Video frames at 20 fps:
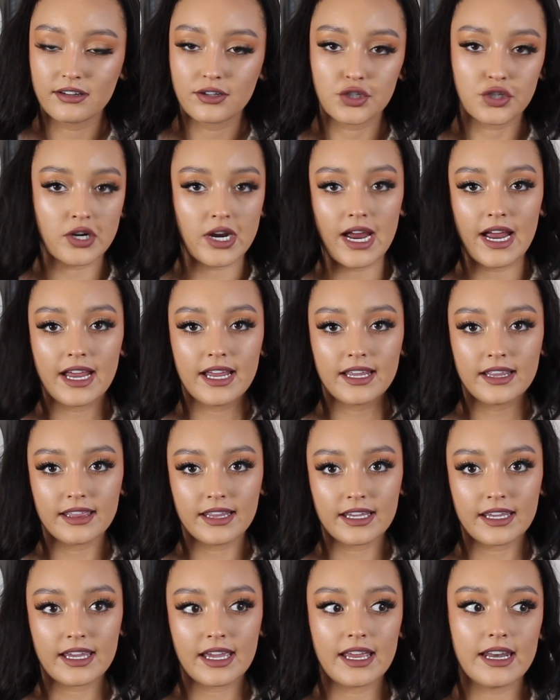try,
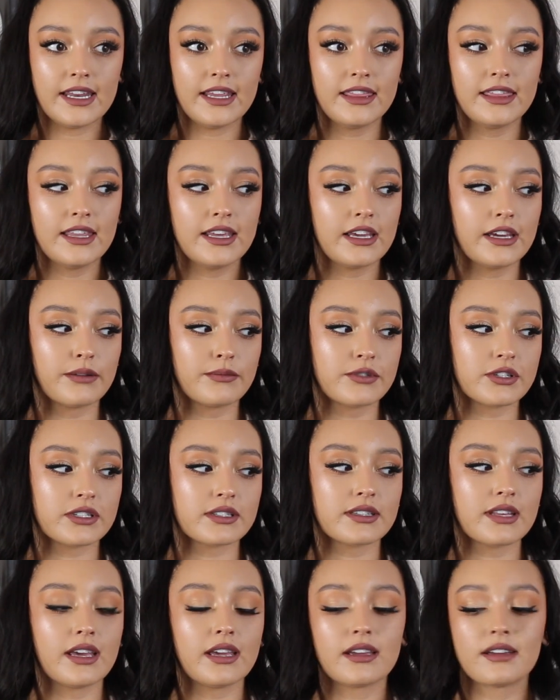like anything. I'm
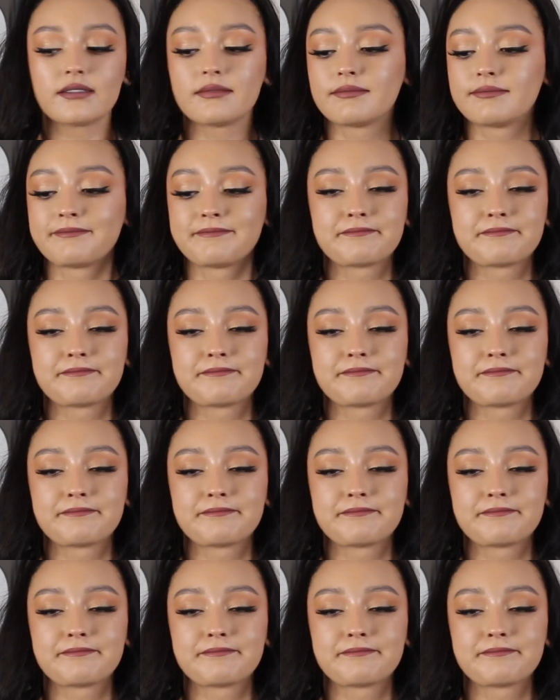just like,